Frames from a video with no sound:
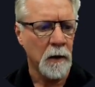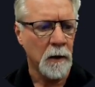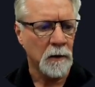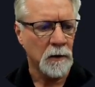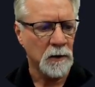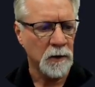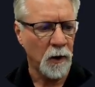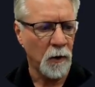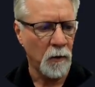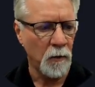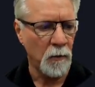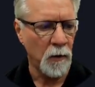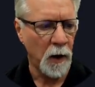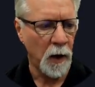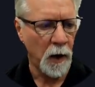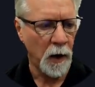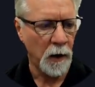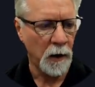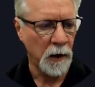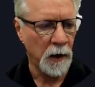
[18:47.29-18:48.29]

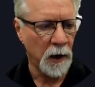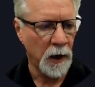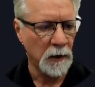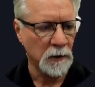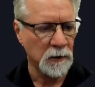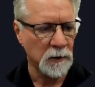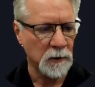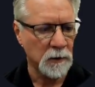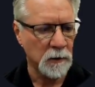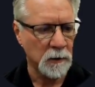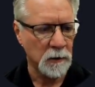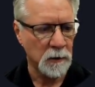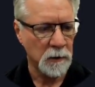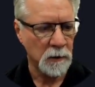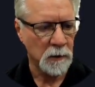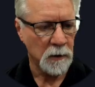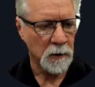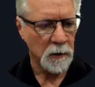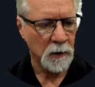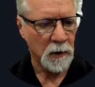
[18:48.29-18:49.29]
So gits,
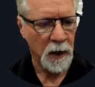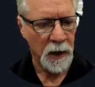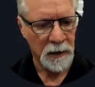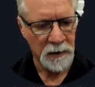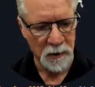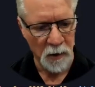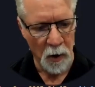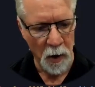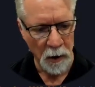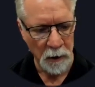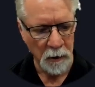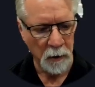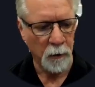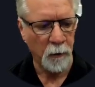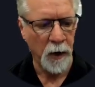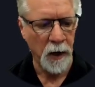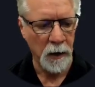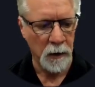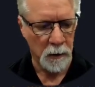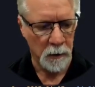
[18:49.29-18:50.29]
it's gone.
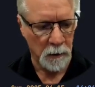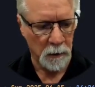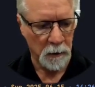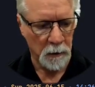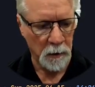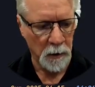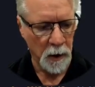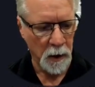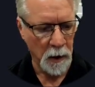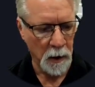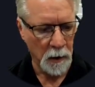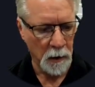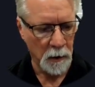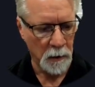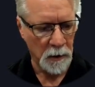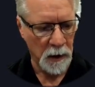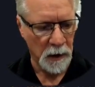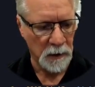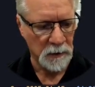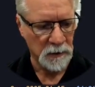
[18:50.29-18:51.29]
Great.
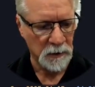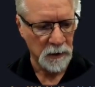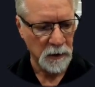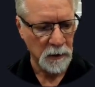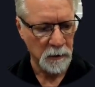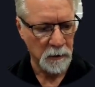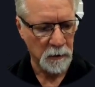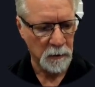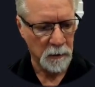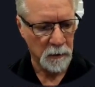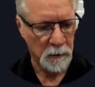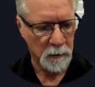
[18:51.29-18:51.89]
.c.